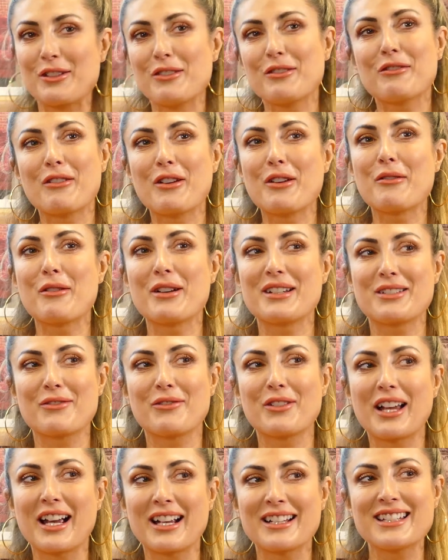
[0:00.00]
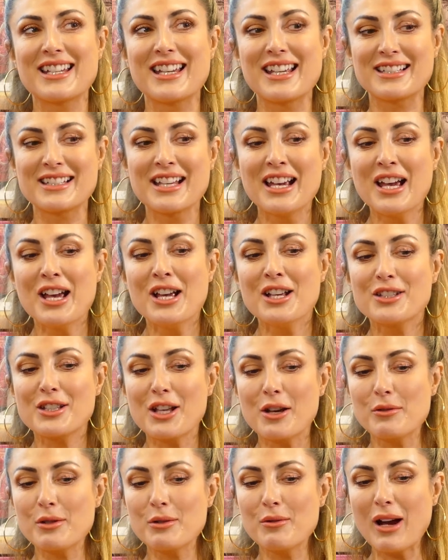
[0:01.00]
you, through different ideas.
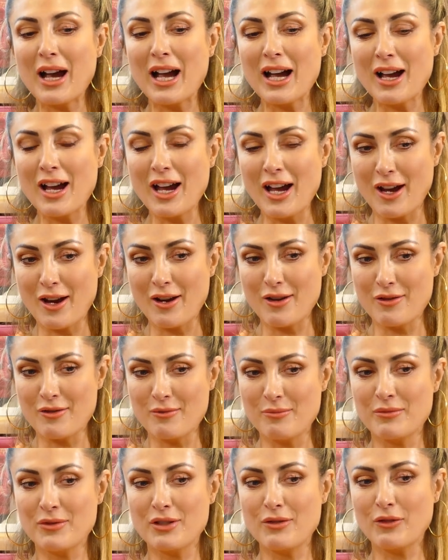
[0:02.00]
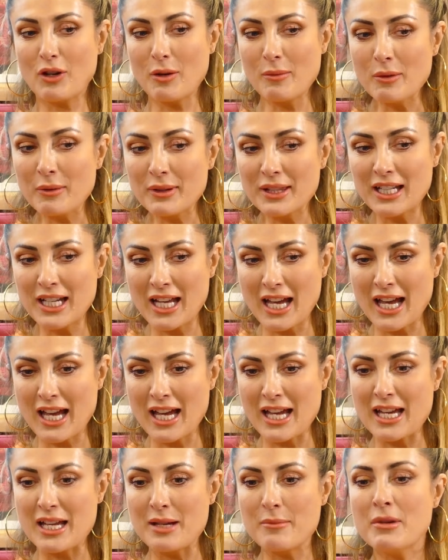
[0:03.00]
So you're at home, you've come up with a
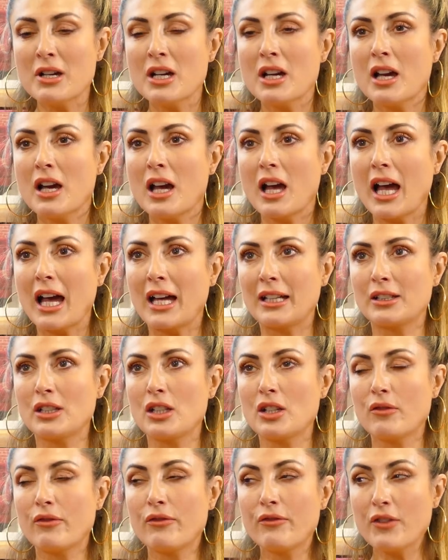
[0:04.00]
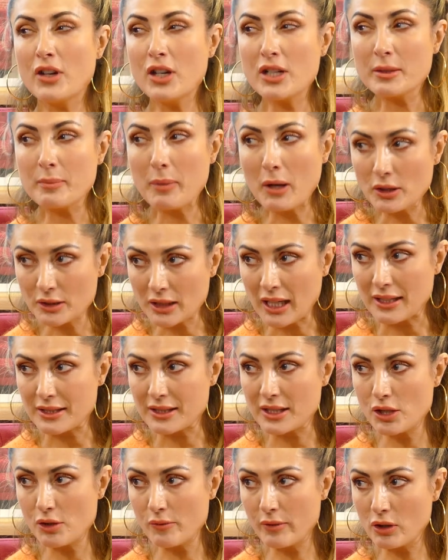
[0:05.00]
name. And your first
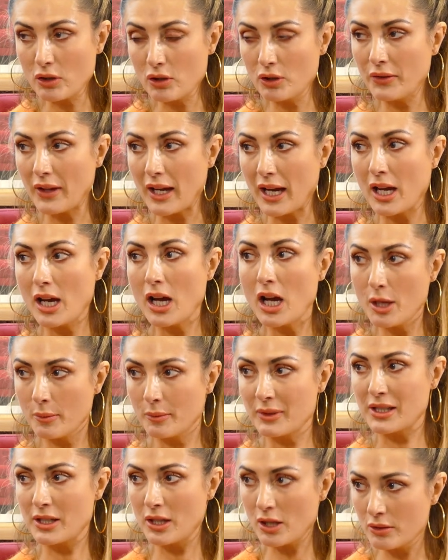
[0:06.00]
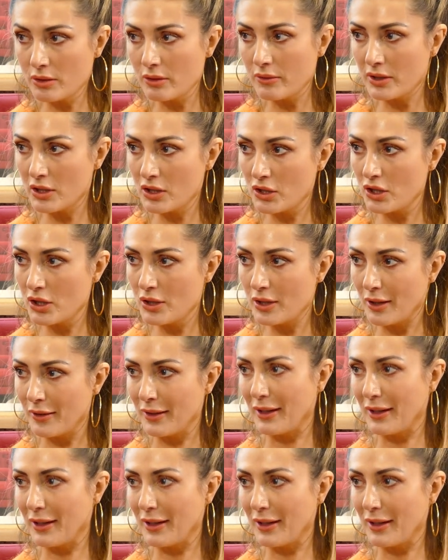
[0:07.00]
podcast, did you record that at home? Because I know you're in a studio